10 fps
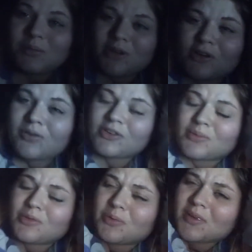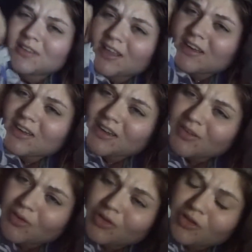tomorrow, which I'm super excited, and
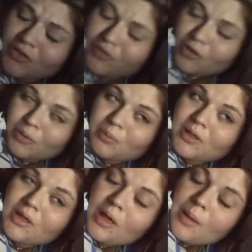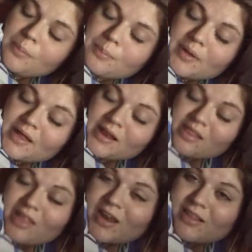of course I'll film. But
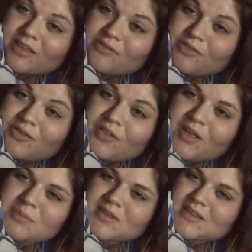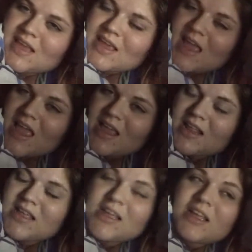that is it for Vlogmas Day 8.
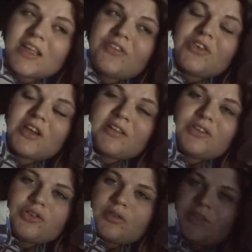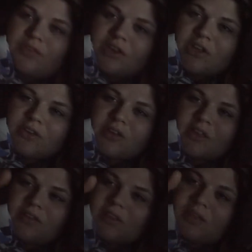If you guys enjoyed this video,
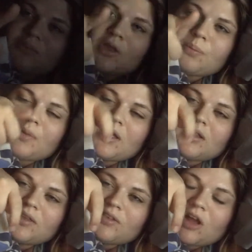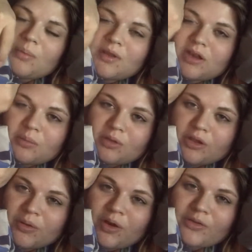give it a thumbs up and leave a comment down
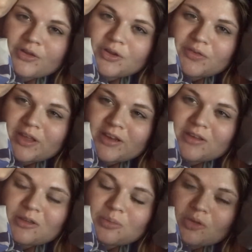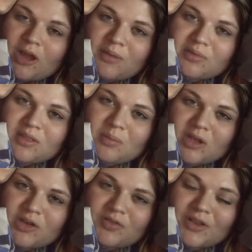below. Also, don't forget to subscribe because we
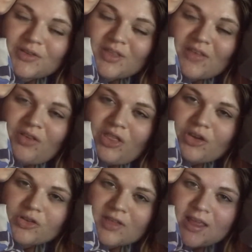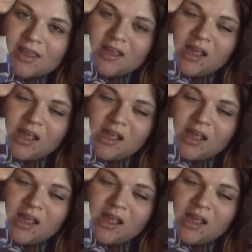make new videos every Thursday